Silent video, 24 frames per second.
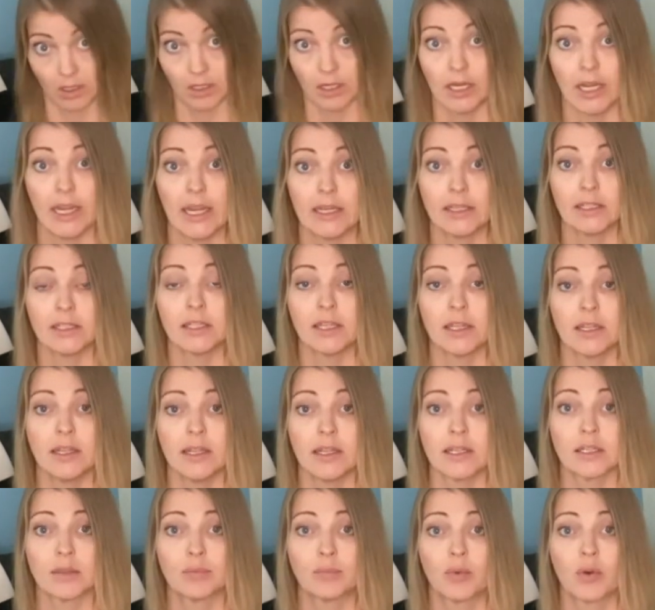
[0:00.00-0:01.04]
into
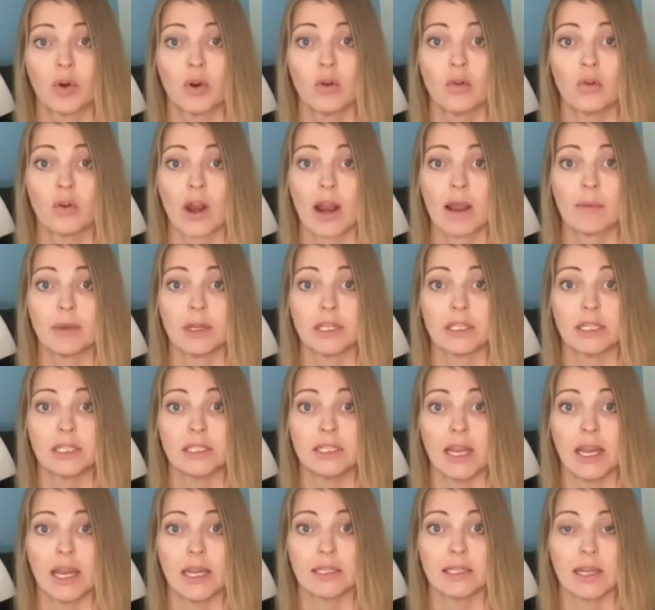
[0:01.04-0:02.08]
this programming
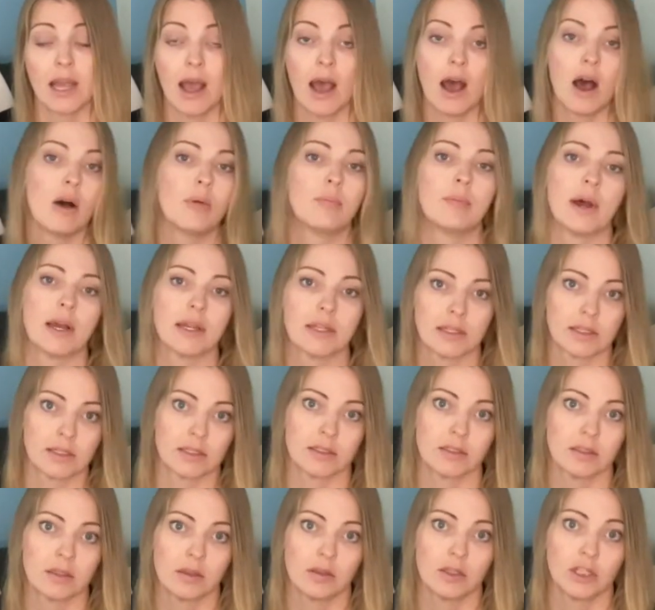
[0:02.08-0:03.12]
today to help
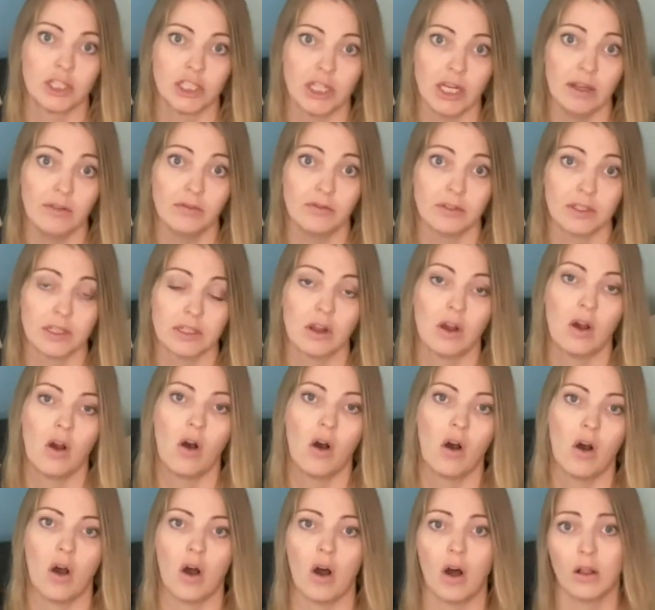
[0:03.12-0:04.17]
us shift
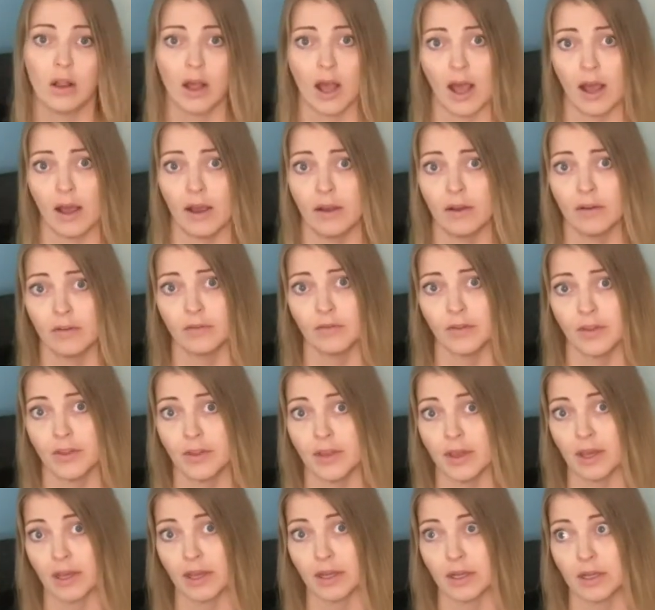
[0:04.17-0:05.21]
all of
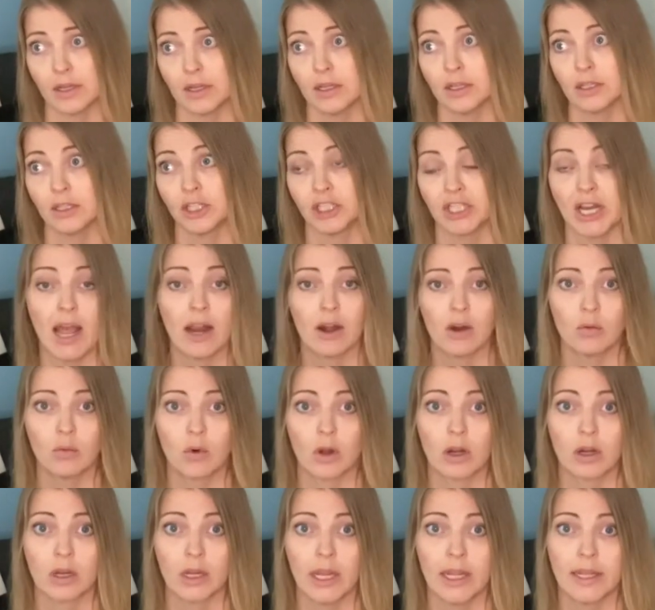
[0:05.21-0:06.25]
the shadow work.